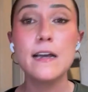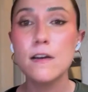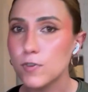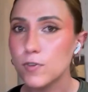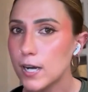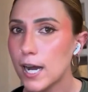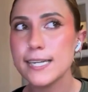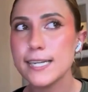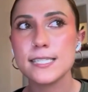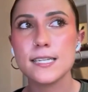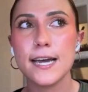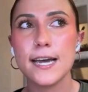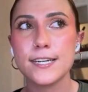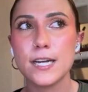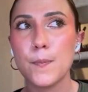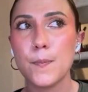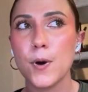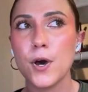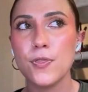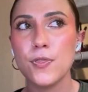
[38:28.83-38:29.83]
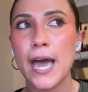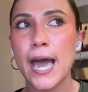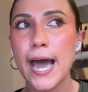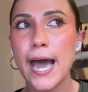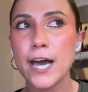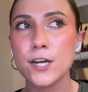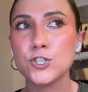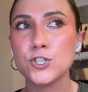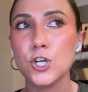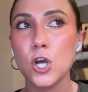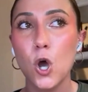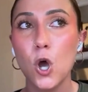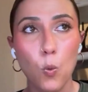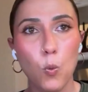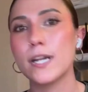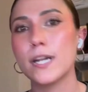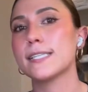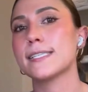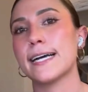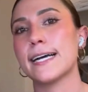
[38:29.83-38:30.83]
guys lined up on the hash,
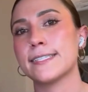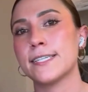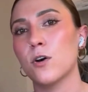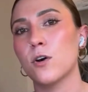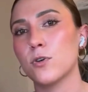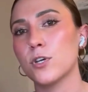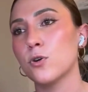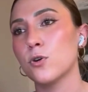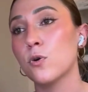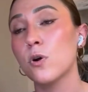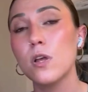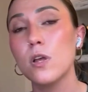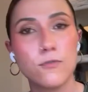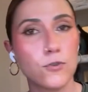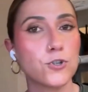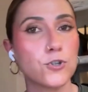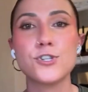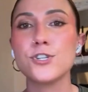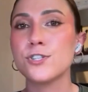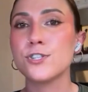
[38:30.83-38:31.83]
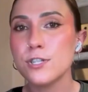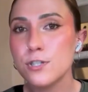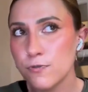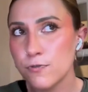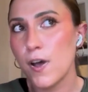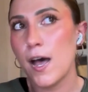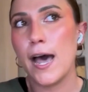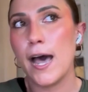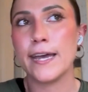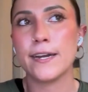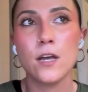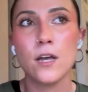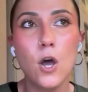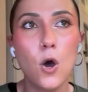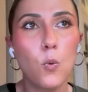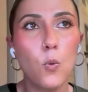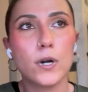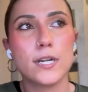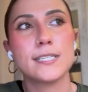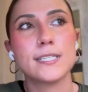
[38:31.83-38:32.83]
what does that tell you? Versus the divide,
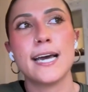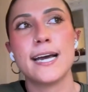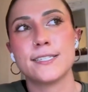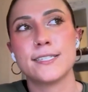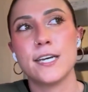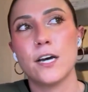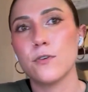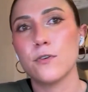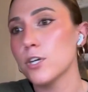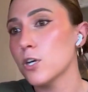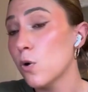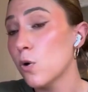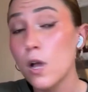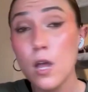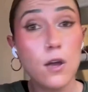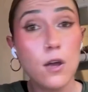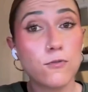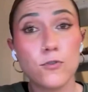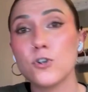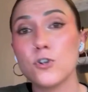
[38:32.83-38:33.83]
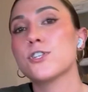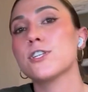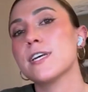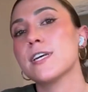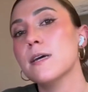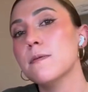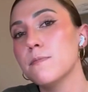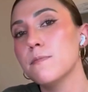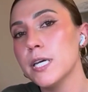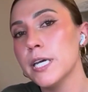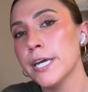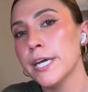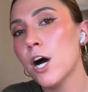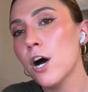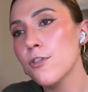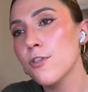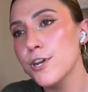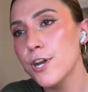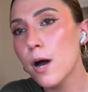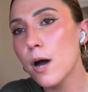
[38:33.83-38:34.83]
what does that tell you? Versus him being
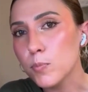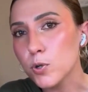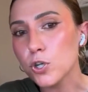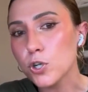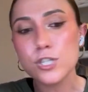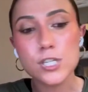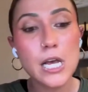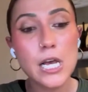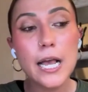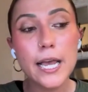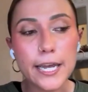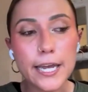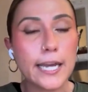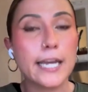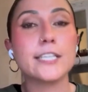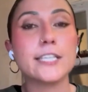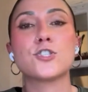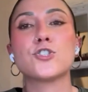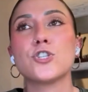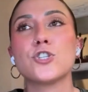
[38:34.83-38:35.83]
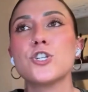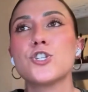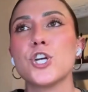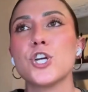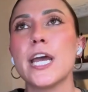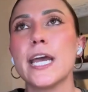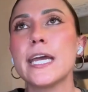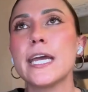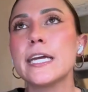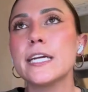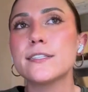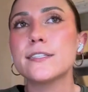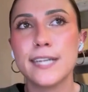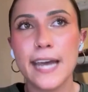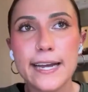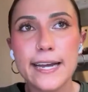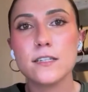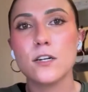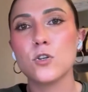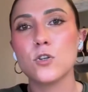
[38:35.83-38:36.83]
on the numbers. It, it's such a
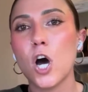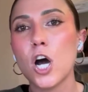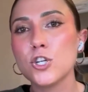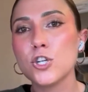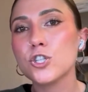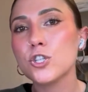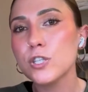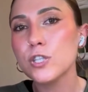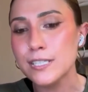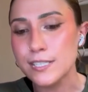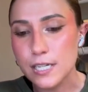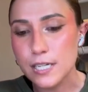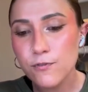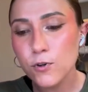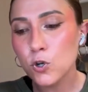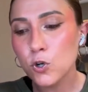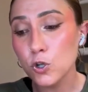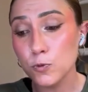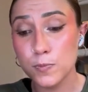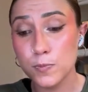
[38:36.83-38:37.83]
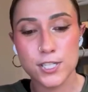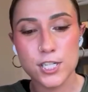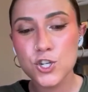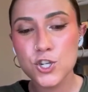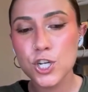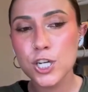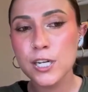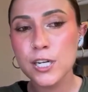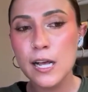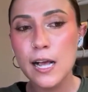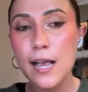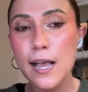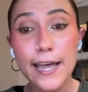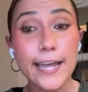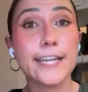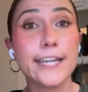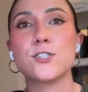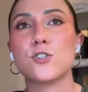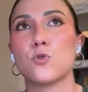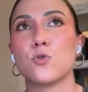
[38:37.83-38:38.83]
technologically difficult position.
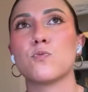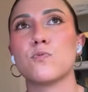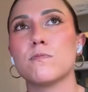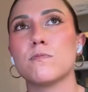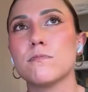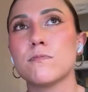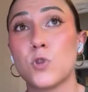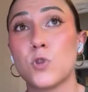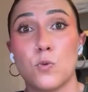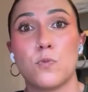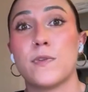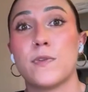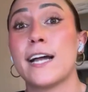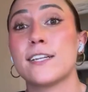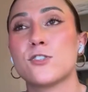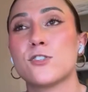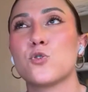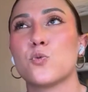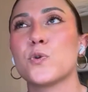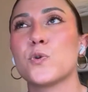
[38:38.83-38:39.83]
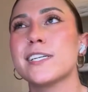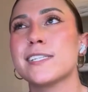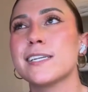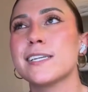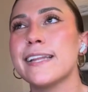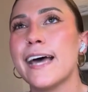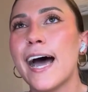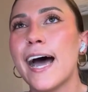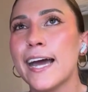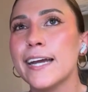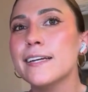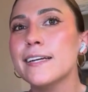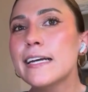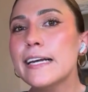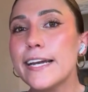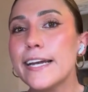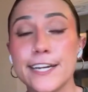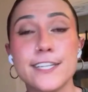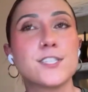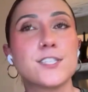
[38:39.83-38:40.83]
It's a that's the reason that
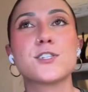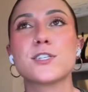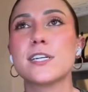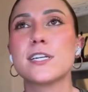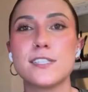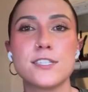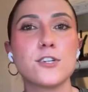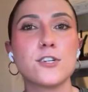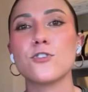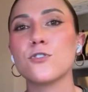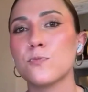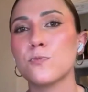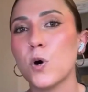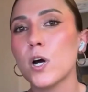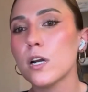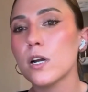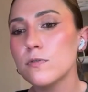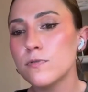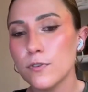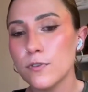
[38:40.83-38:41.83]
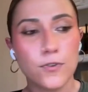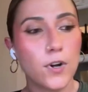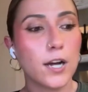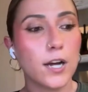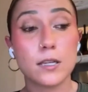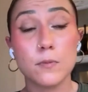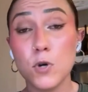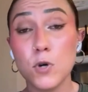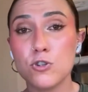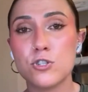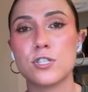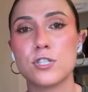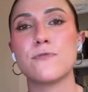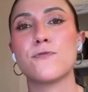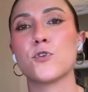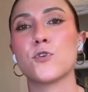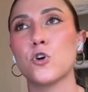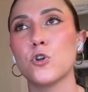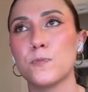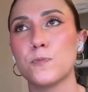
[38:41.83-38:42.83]
it's considered one of, if not the most
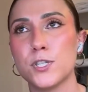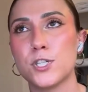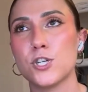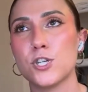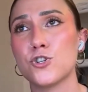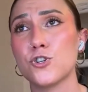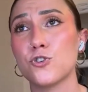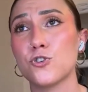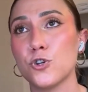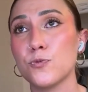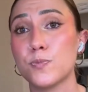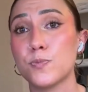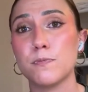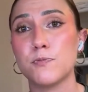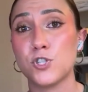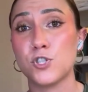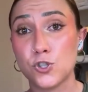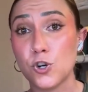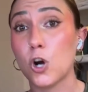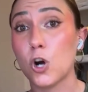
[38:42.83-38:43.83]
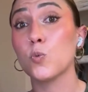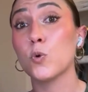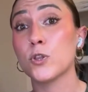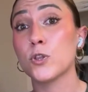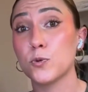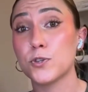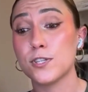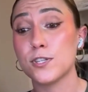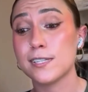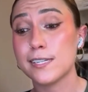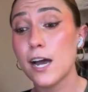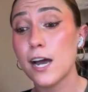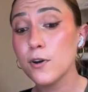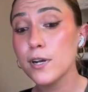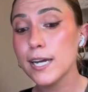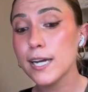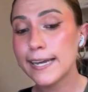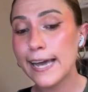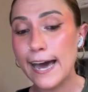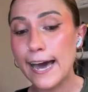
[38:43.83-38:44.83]
difficult position group to start with with the
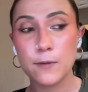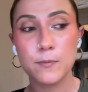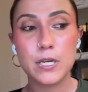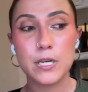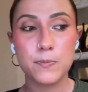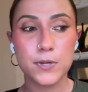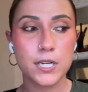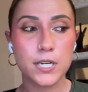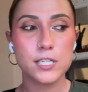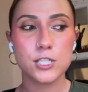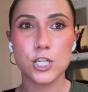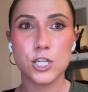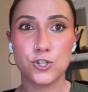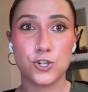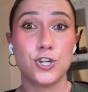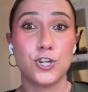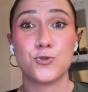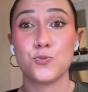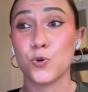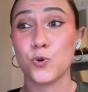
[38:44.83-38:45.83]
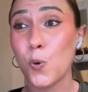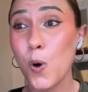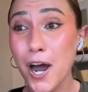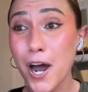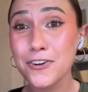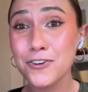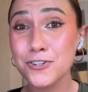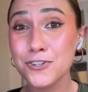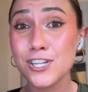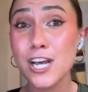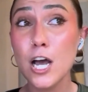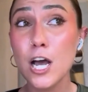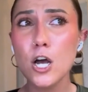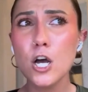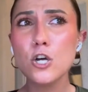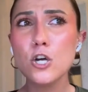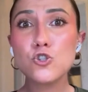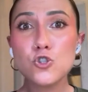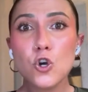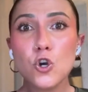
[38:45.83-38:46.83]
Scouting Academy because it just requires
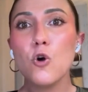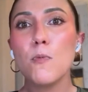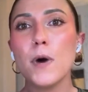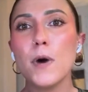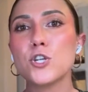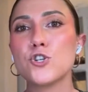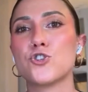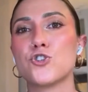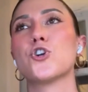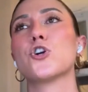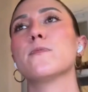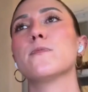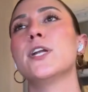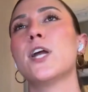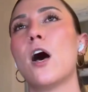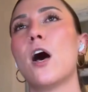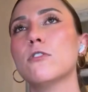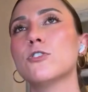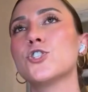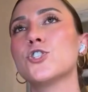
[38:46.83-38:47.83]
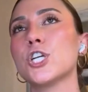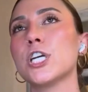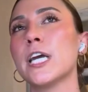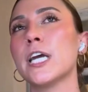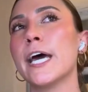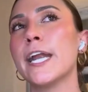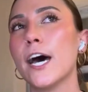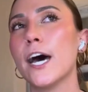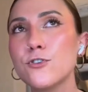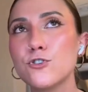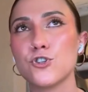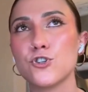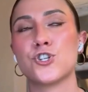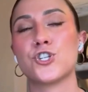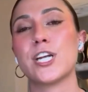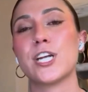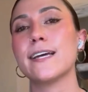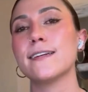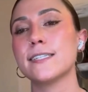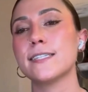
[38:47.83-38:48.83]
so much terminology and
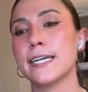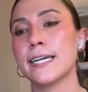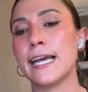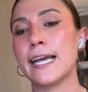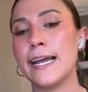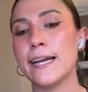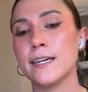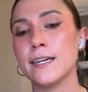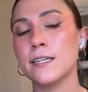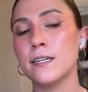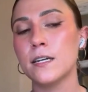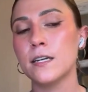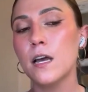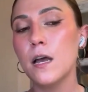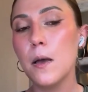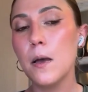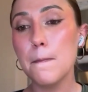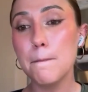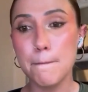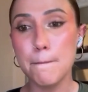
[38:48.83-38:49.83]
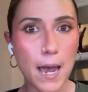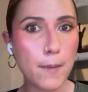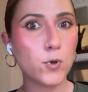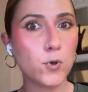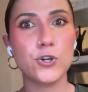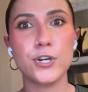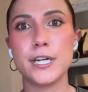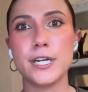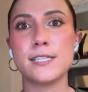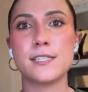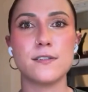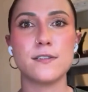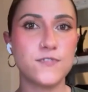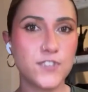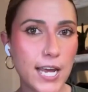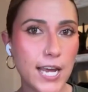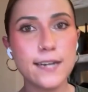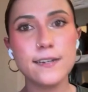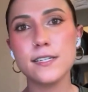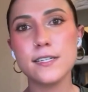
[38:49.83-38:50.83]
understanding and memories and
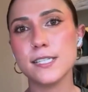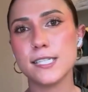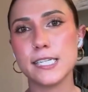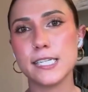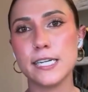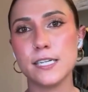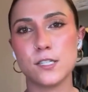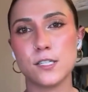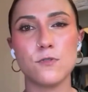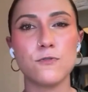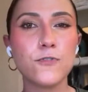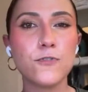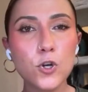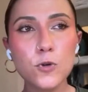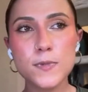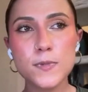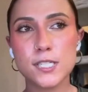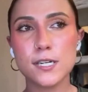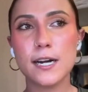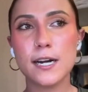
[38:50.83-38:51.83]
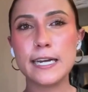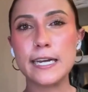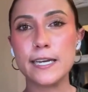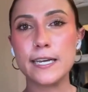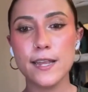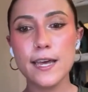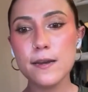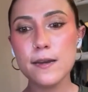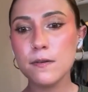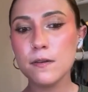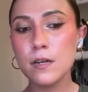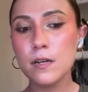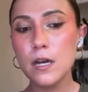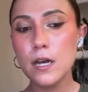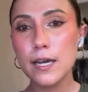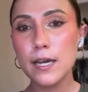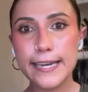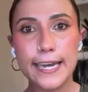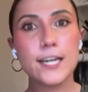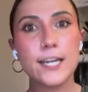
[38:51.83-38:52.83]
tendencies and film study. And then
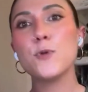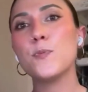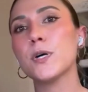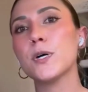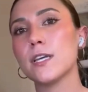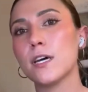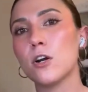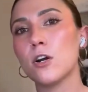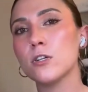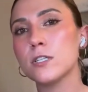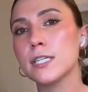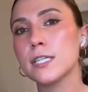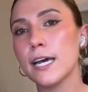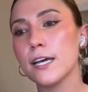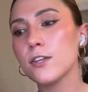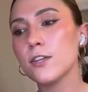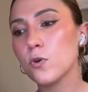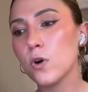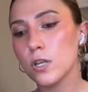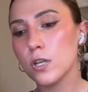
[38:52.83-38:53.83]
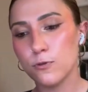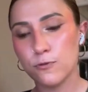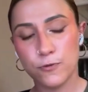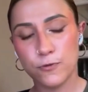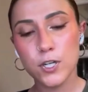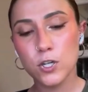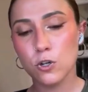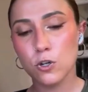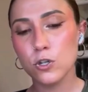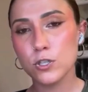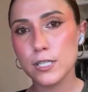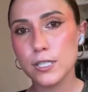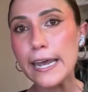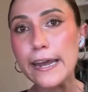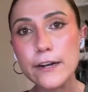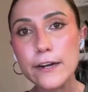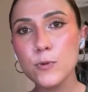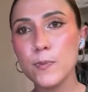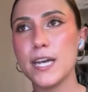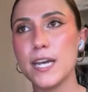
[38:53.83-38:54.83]
can you put that all together on the field?
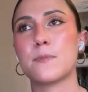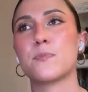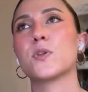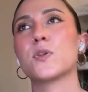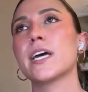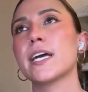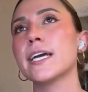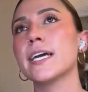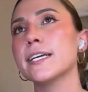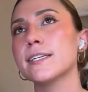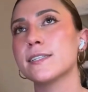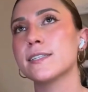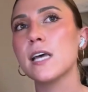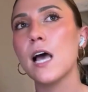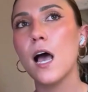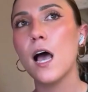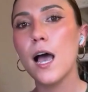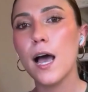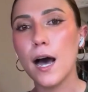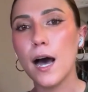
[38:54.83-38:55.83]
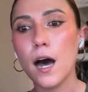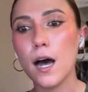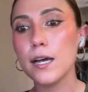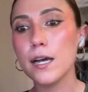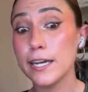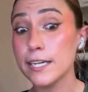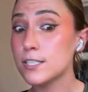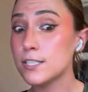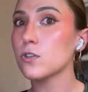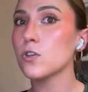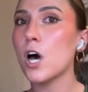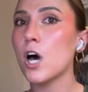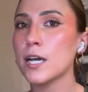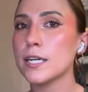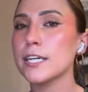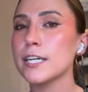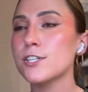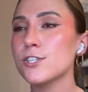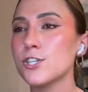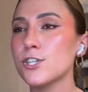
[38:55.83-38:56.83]
Can you make plays? Uh, it's a
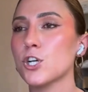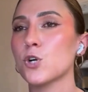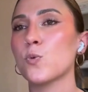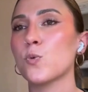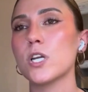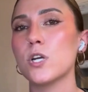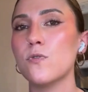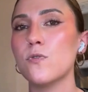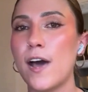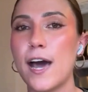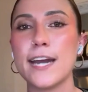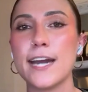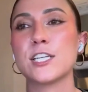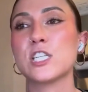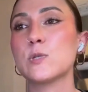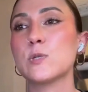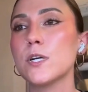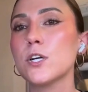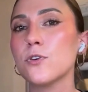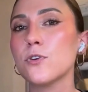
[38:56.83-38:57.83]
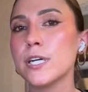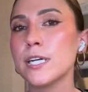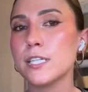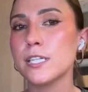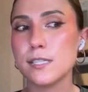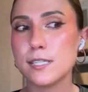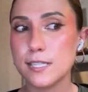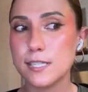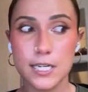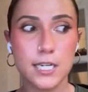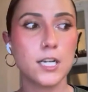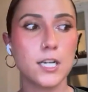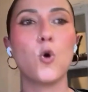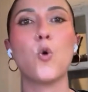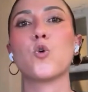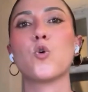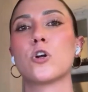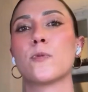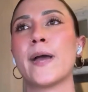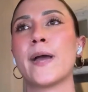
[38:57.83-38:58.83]
lot easier when you've had experience seeing
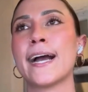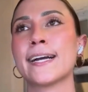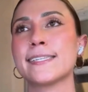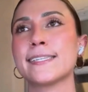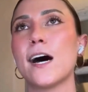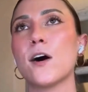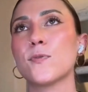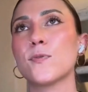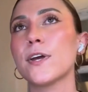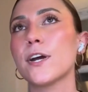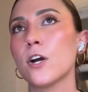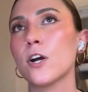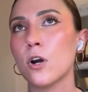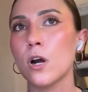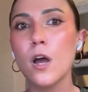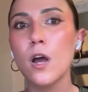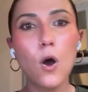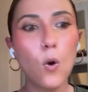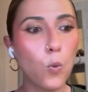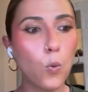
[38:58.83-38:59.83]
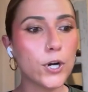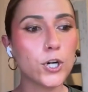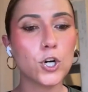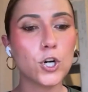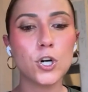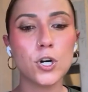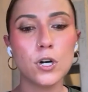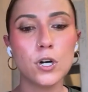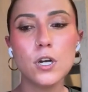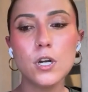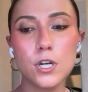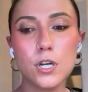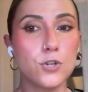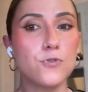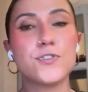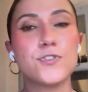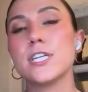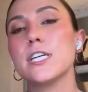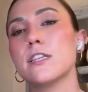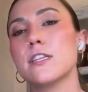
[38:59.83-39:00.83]
quarterbacks out there where
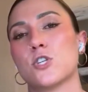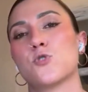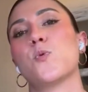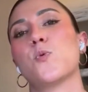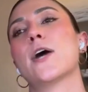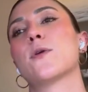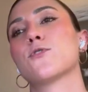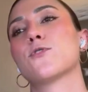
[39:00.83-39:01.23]
you've seen this wide